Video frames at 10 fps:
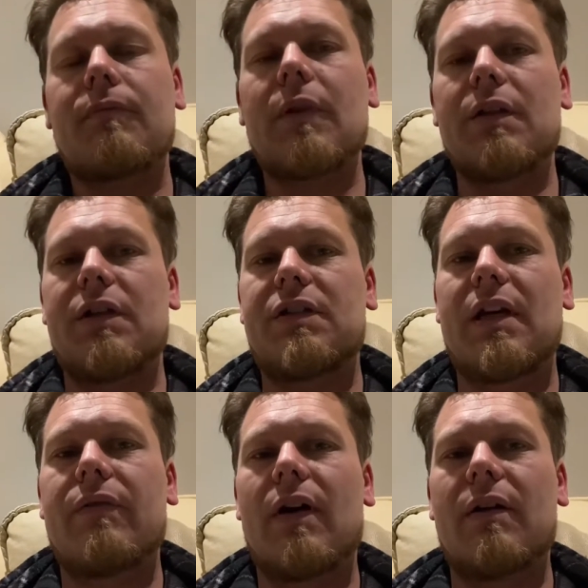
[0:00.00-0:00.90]
to
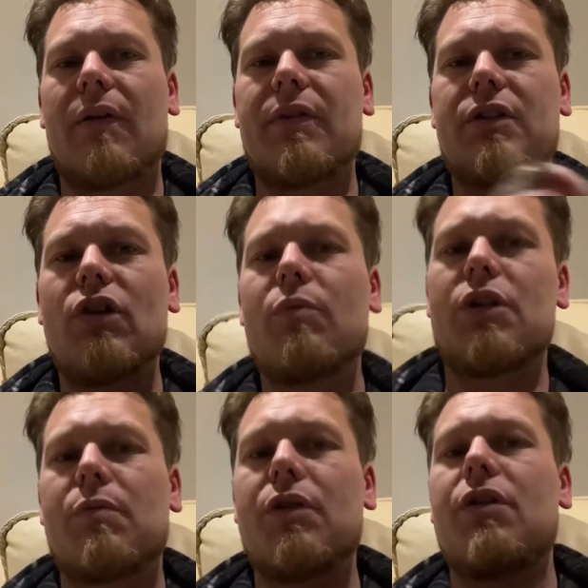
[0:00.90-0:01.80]
save having too
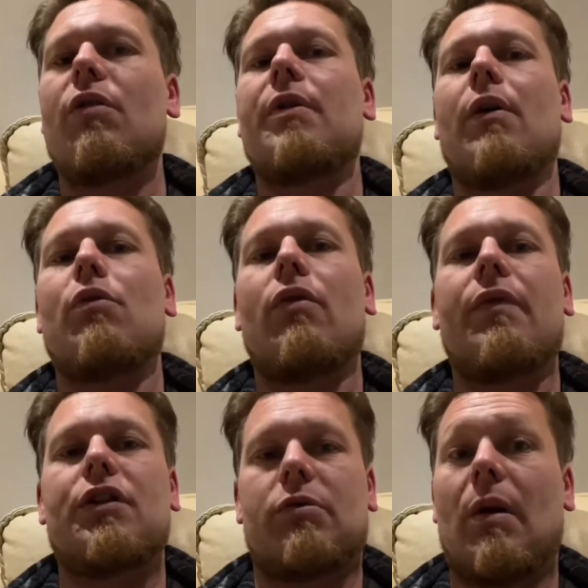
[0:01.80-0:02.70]
much money coming out over
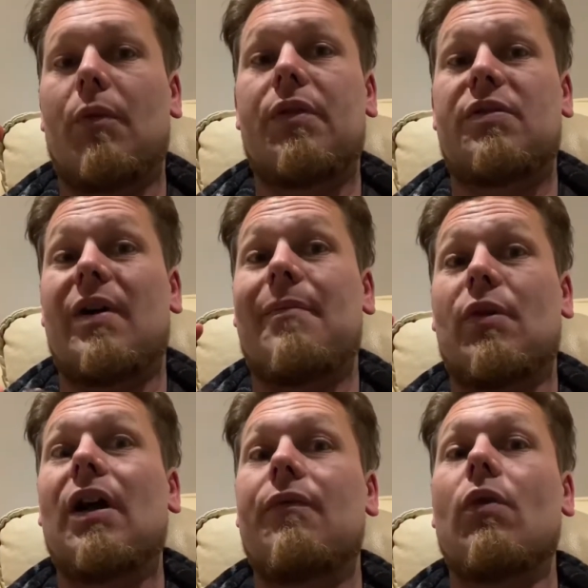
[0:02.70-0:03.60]
the summer months where I'm going
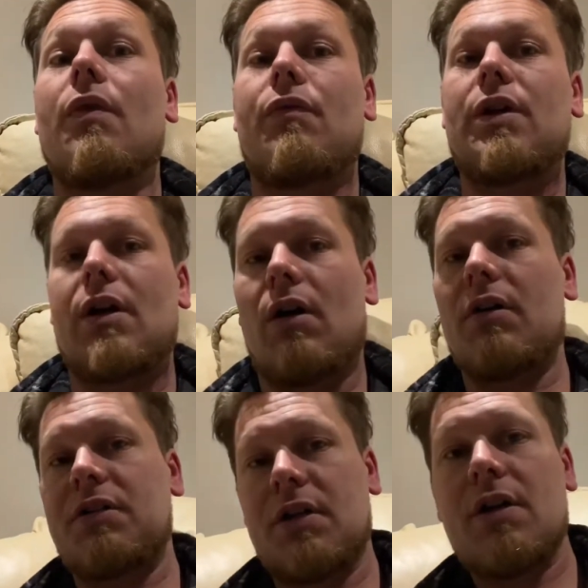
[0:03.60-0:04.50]
to have all 3
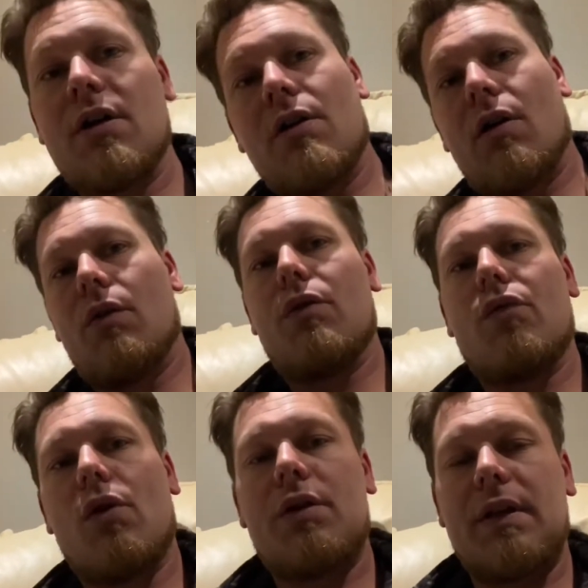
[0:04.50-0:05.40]
cars on the
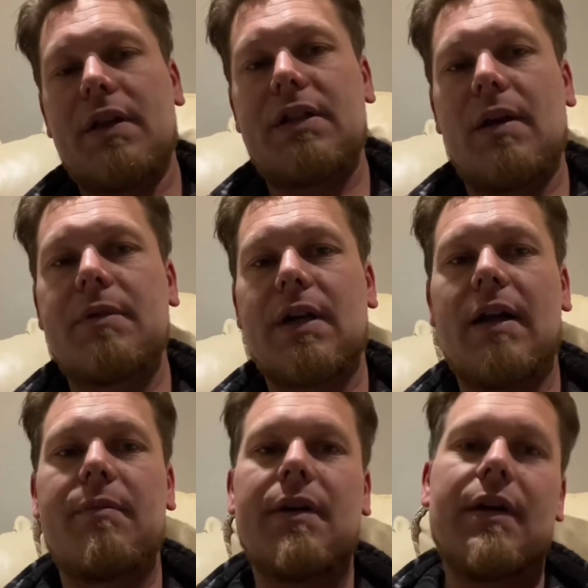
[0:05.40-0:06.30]
road at the same
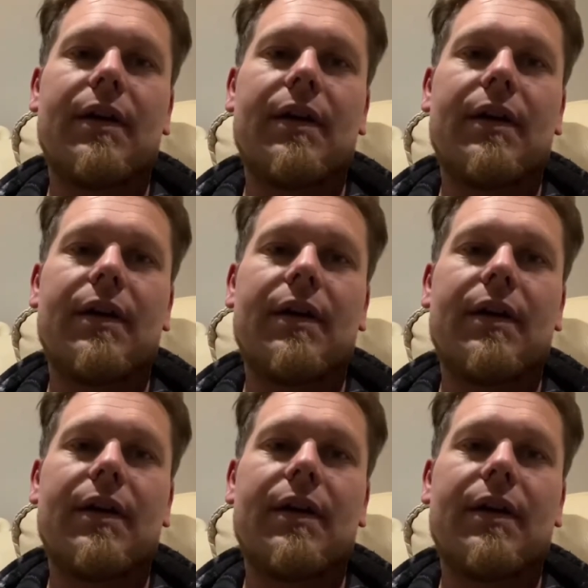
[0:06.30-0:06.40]
time,